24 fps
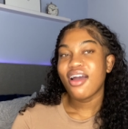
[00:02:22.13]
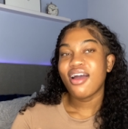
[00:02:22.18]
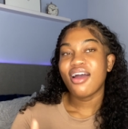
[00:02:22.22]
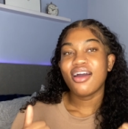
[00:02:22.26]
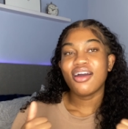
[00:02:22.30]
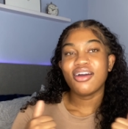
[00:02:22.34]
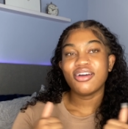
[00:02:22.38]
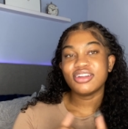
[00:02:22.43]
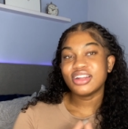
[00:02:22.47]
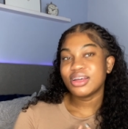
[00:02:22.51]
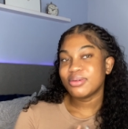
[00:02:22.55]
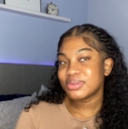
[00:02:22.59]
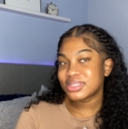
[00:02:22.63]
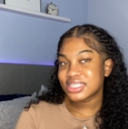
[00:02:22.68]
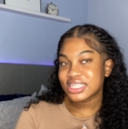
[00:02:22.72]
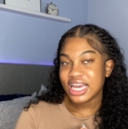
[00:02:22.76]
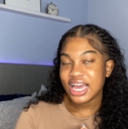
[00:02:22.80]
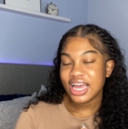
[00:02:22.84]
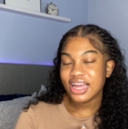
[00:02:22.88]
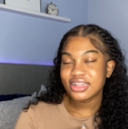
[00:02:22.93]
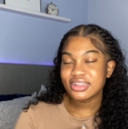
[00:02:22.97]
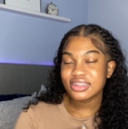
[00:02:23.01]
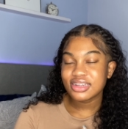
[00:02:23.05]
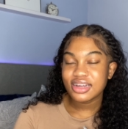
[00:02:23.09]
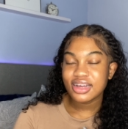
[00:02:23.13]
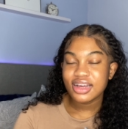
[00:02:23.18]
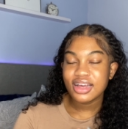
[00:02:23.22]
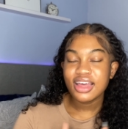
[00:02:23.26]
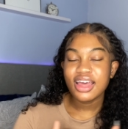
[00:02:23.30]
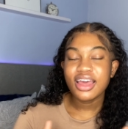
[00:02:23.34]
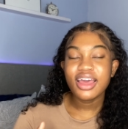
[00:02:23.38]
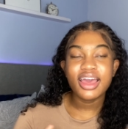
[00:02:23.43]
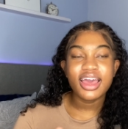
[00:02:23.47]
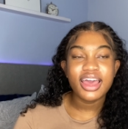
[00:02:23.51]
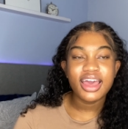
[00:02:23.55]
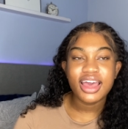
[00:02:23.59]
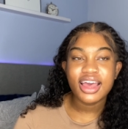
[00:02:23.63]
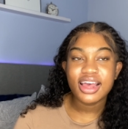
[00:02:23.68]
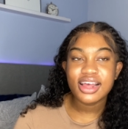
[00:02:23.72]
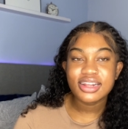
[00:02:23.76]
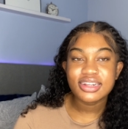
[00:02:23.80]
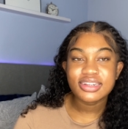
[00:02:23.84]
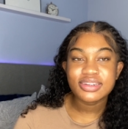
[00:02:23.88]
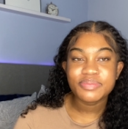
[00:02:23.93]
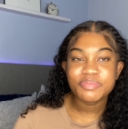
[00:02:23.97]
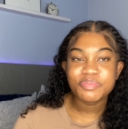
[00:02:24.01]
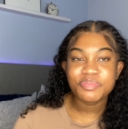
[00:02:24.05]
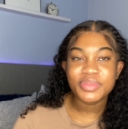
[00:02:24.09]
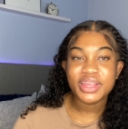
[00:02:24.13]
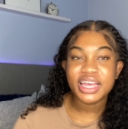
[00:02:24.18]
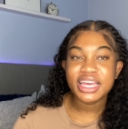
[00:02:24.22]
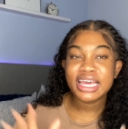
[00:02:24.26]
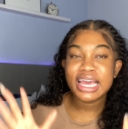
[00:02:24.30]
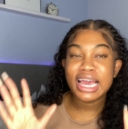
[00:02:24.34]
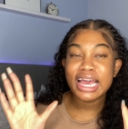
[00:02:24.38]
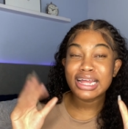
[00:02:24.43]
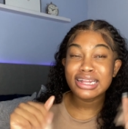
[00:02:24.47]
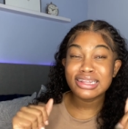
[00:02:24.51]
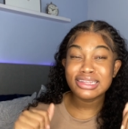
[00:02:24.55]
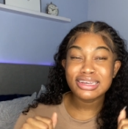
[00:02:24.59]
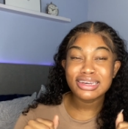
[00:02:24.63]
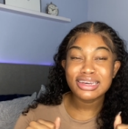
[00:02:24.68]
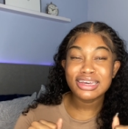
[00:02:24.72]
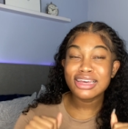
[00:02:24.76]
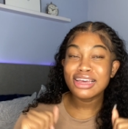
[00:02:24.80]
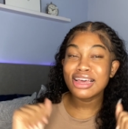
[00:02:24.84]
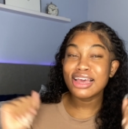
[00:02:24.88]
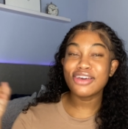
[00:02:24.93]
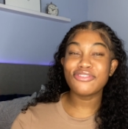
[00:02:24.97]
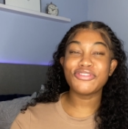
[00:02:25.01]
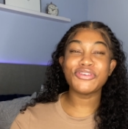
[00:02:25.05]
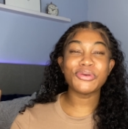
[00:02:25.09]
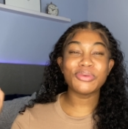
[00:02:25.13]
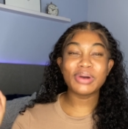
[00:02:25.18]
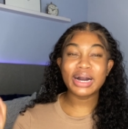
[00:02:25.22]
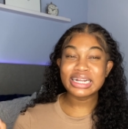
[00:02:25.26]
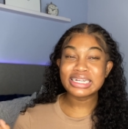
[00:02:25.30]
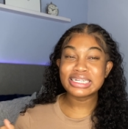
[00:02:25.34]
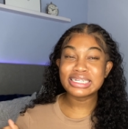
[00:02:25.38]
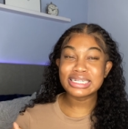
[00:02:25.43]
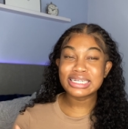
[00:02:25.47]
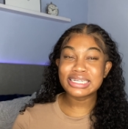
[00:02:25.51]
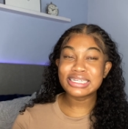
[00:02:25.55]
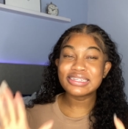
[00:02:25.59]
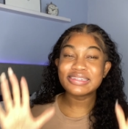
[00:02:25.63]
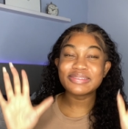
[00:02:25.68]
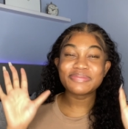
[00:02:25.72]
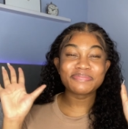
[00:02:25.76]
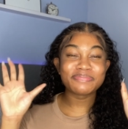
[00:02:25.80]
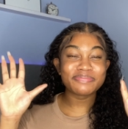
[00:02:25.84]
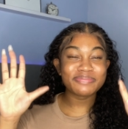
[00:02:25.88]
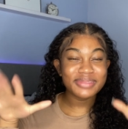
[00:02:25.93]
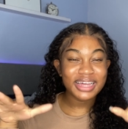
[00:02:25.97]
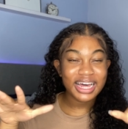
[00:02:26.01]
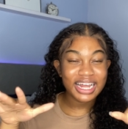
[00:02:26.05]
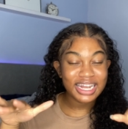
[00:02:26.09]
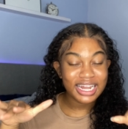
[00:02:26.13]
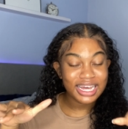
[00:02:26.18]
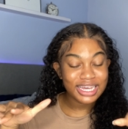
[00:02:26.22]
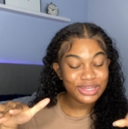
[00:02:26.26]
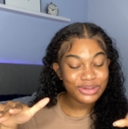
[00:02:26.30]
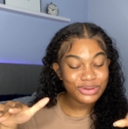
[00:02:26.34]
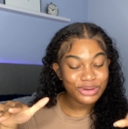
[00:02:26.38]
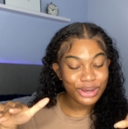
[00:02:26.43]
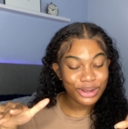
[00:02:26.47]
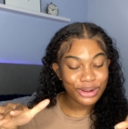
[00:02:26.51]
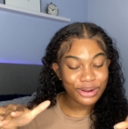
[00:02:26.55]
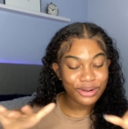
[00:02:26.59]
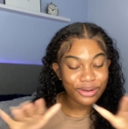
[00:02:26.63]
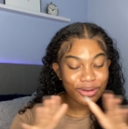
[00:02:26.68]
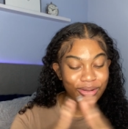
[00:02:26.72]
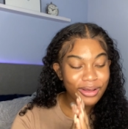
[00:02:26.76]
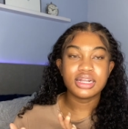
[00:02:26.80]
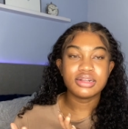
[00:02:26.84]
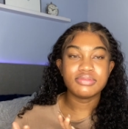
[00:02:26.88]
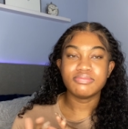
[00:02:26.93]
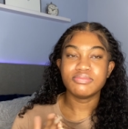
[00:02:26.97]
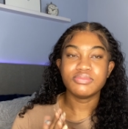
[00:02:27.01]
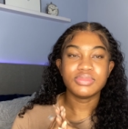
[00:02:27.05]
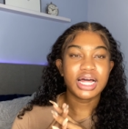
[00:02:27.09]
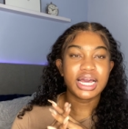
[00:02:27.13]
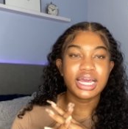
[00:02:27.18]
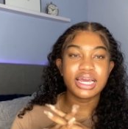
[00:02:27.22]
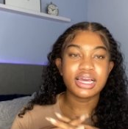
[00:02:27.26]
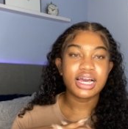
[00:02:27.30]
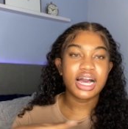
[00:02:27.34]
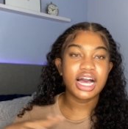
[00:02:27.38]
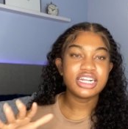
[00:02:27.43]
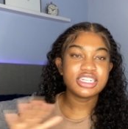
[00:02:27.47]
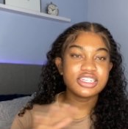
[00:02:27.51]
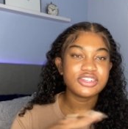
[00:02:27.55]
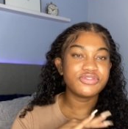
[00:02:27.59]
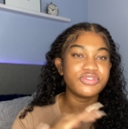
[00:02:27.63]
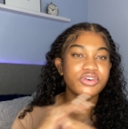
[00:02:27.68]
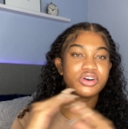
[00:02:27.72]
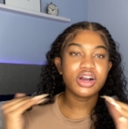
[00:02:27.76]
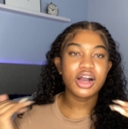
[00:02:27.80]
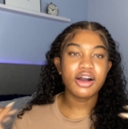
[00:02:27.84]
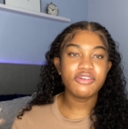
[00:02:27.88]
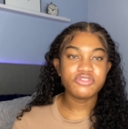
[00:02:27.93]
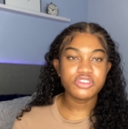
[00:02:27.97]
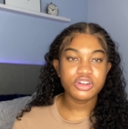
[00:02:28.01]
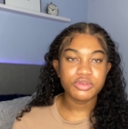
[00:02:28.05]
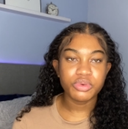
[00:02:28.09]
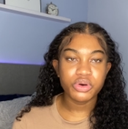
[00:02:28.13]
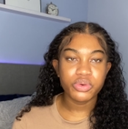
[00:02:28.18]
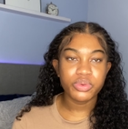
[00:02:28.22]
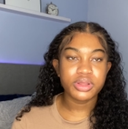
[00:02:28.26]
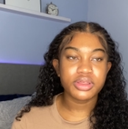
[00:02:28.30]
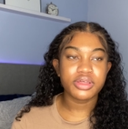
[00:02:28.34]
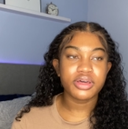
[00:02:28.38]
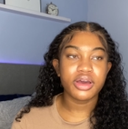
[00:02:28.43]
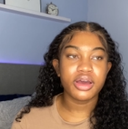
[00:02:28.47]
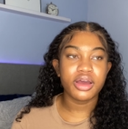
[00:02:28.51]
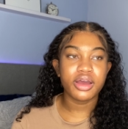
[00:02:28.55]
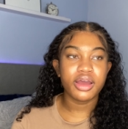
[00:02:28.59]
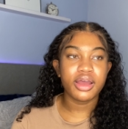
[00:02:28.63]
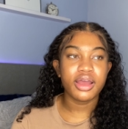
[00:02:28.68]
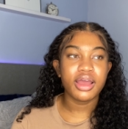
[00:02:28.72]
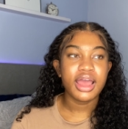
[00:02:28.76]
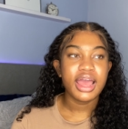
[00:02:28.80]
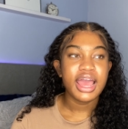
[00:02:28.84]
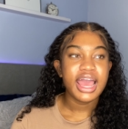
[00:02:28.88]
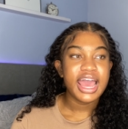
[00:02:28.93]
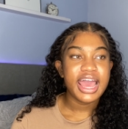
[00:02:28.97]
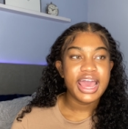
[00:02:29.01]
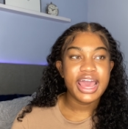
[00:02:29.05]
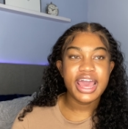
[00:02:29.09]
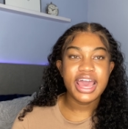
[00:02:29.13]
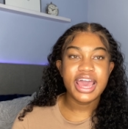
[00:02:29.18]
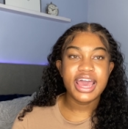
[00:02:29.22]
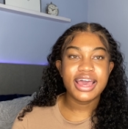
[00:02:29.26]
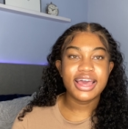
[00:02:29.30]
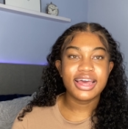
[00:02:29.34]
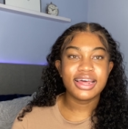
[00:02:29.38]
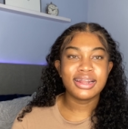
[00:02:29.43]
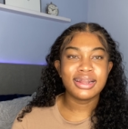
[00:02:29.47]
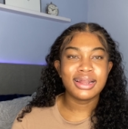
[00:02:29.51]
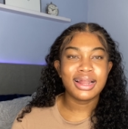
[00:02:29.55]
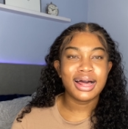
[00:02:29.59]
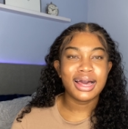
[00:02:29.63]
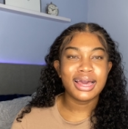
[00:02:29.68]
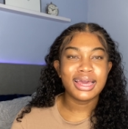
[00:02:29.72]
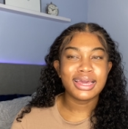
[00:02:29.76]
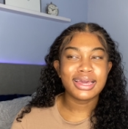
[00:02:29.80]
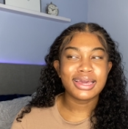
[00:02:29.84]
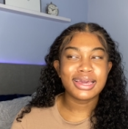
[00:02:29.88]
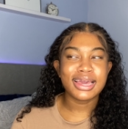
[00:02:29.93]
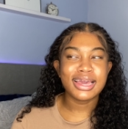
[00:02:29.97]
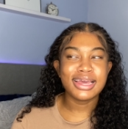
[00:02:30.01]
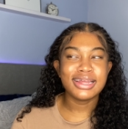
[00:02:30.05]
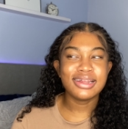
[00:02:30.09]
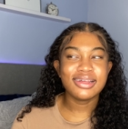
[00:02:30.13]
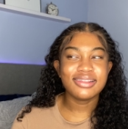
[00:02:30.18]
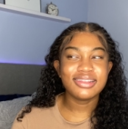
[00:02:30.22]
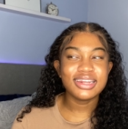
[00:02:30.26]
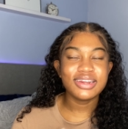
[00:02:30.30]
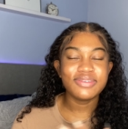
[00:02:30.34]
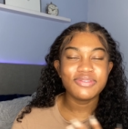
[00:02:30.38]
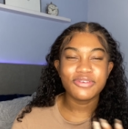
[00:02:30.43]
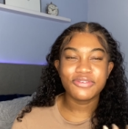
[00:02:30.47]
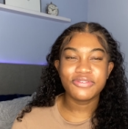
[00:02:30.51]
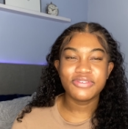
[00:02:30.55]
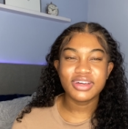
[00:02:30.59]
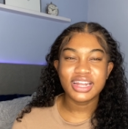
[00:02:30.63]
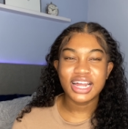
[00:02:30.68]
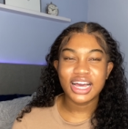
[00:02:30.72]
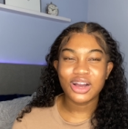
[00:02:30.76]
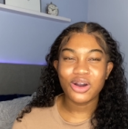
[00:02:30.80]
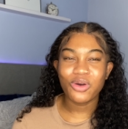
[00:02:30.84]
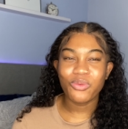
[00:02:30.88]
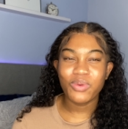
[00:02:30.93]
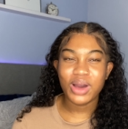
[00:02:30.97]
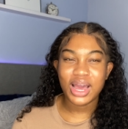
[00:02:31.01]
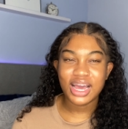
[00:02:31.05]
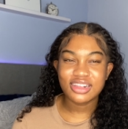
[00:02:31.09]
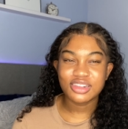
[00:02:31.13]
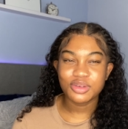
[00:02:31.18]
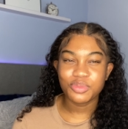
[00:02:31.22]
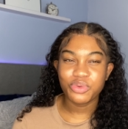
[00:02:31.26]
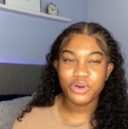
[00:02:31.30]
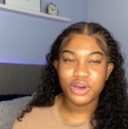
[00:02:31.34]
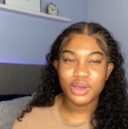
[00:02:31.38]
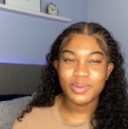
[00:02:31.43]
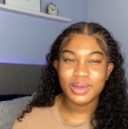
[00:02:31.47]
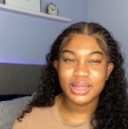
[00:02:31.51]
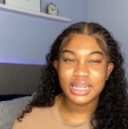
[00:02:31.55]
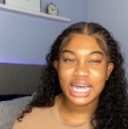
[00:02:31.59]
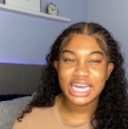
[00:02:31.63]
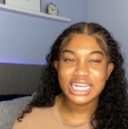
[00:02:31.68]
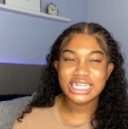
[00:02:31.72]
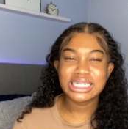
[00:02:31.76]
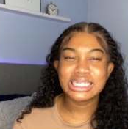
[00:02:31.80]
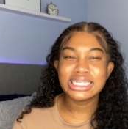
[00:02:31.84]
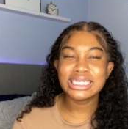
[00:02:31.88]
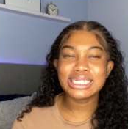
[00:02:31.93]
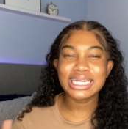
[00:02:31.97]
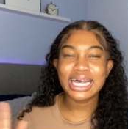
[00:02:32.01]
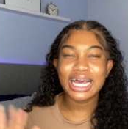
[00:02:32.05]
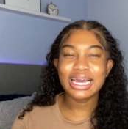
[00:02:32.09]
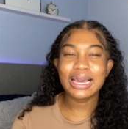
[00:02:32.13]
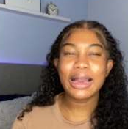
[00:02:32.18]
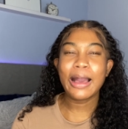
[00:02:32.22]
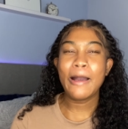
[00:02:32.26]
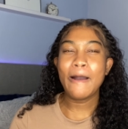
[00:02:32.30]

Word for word: her name is Kenya and Kenya, if you're watching this, I love you girl. Like I just feel comfortable with her and like it doesn't even feel like a wax appointment like she's like